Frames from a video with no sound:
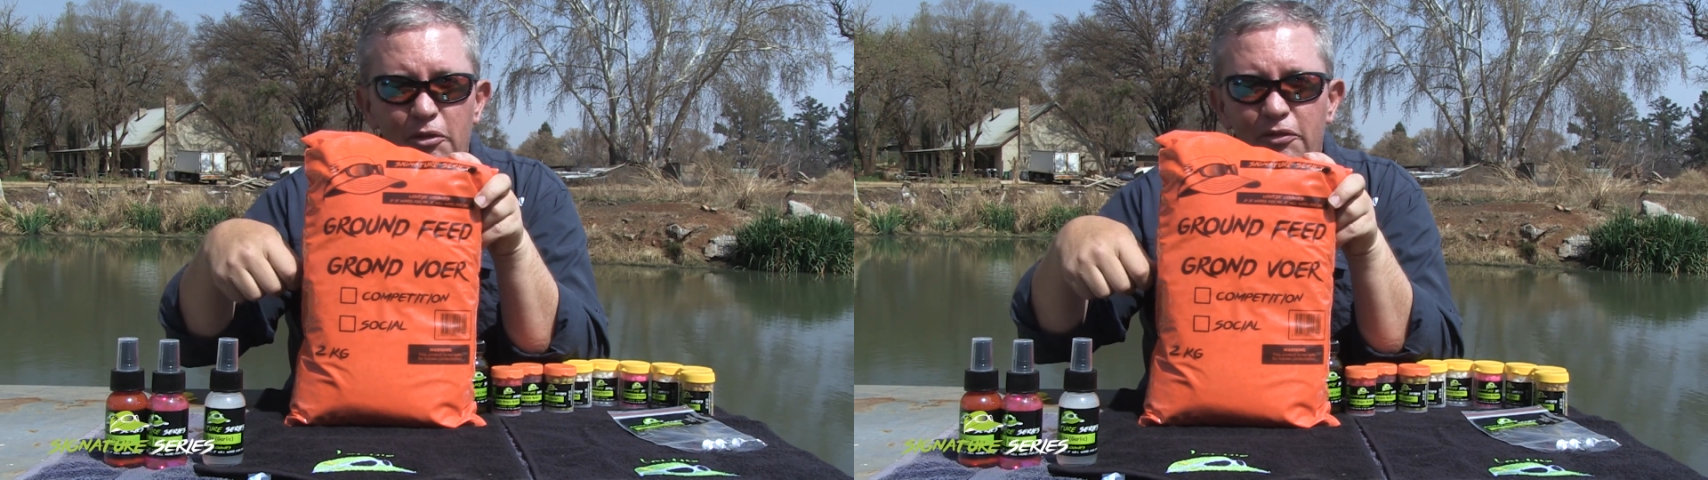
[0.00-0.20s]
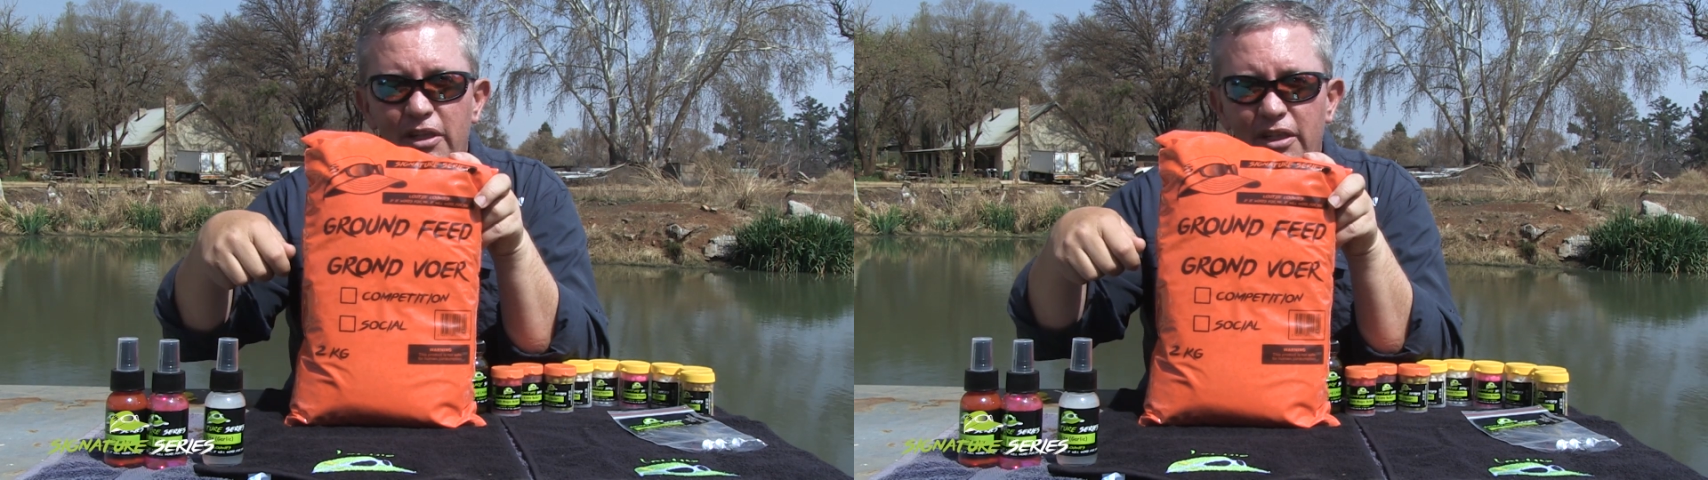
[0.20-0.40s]

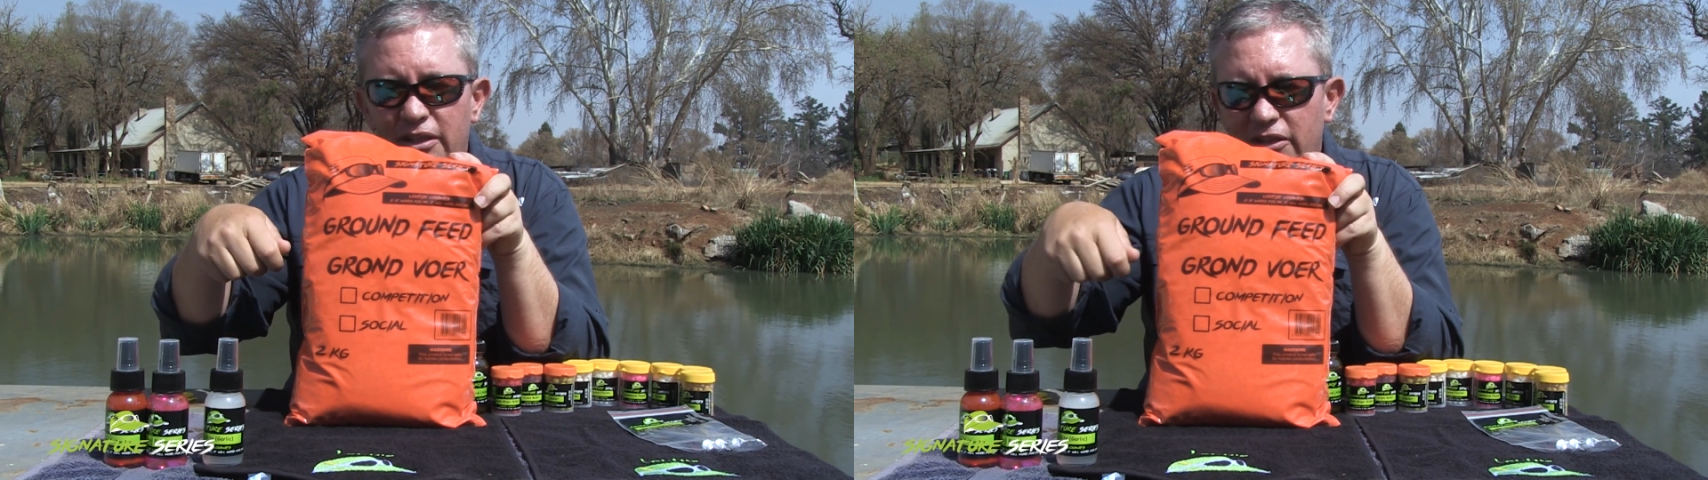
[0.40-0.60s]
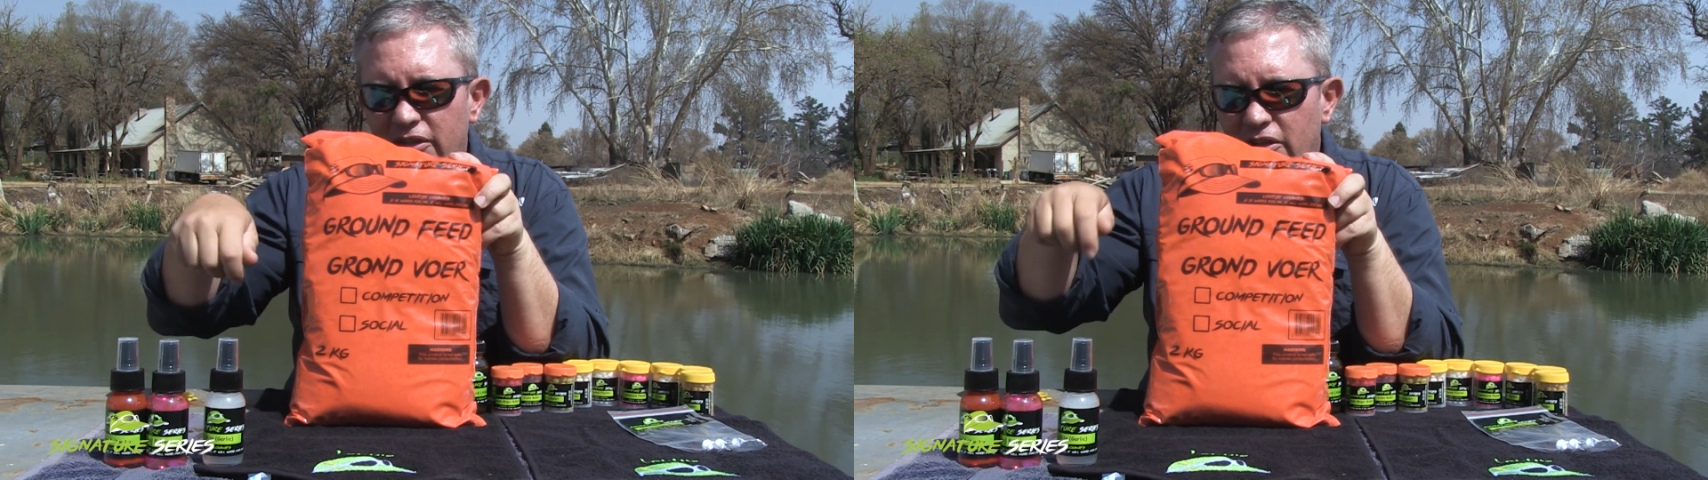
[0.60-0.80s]
of
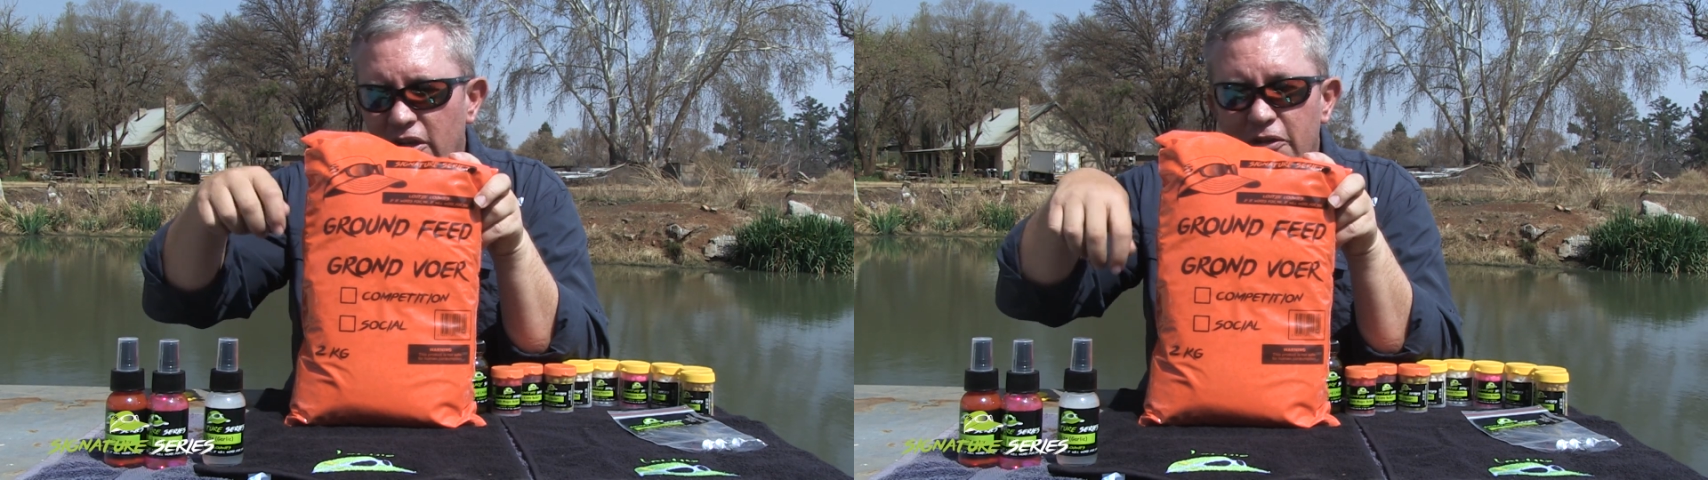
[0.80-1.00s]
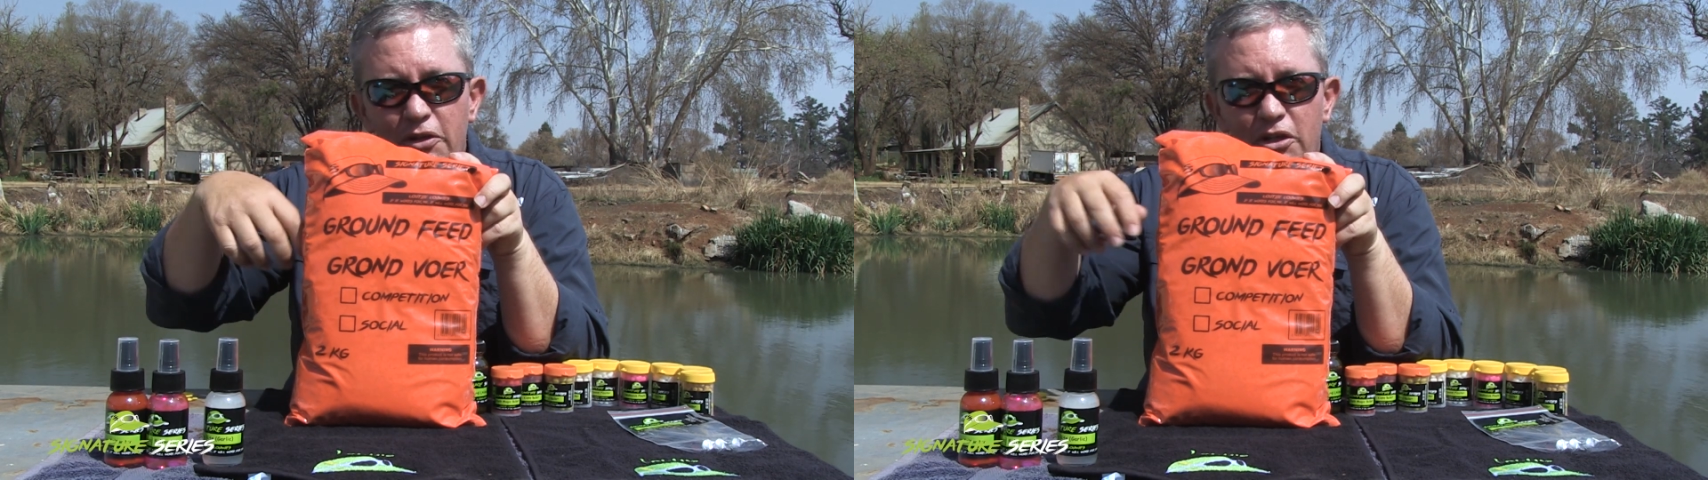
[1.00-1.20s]
the
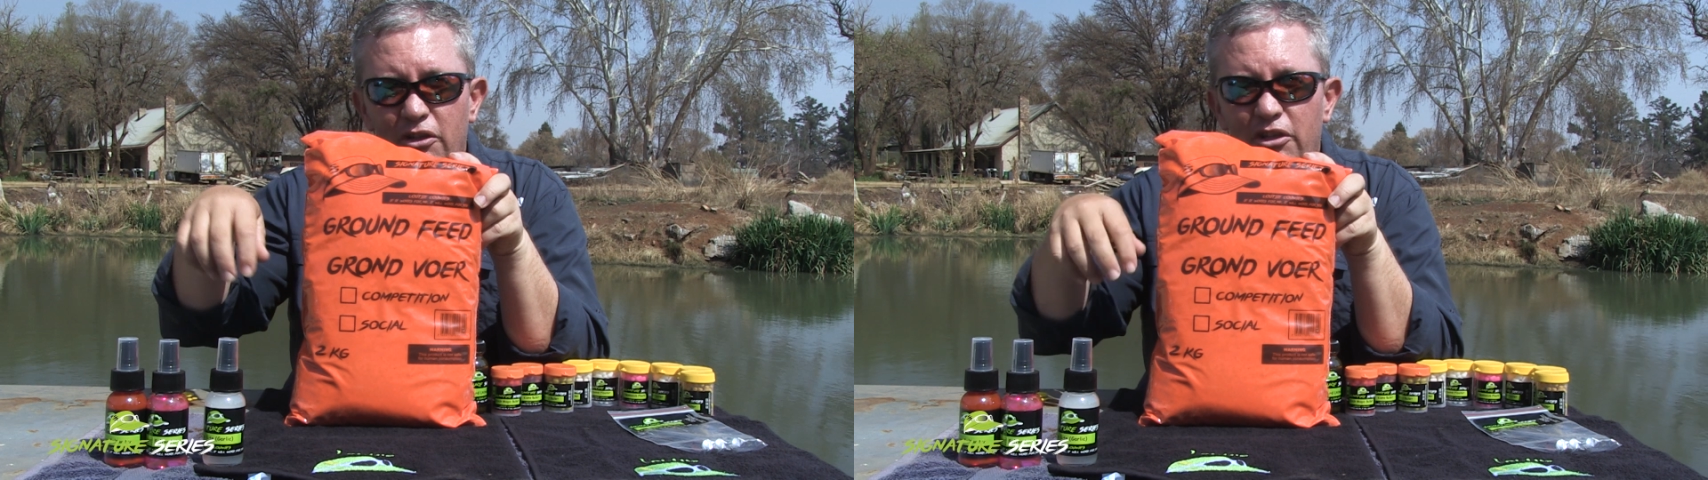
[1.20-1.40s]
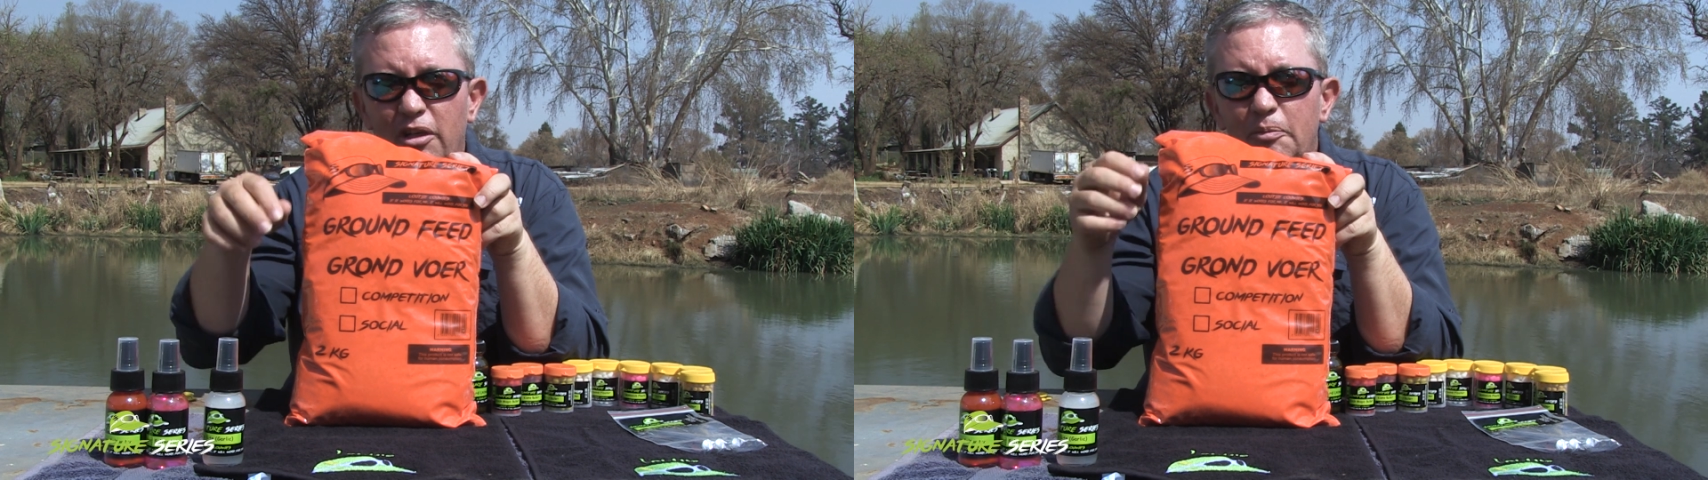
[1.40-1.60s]
dry feed
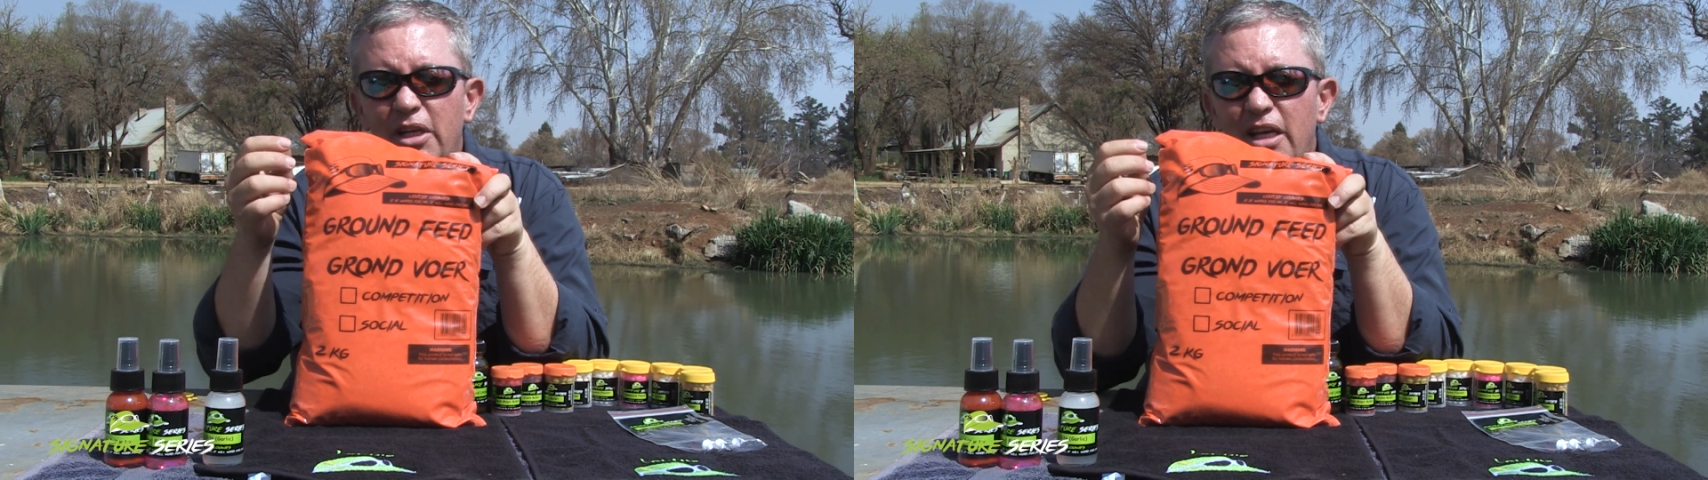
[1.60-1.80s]
on top.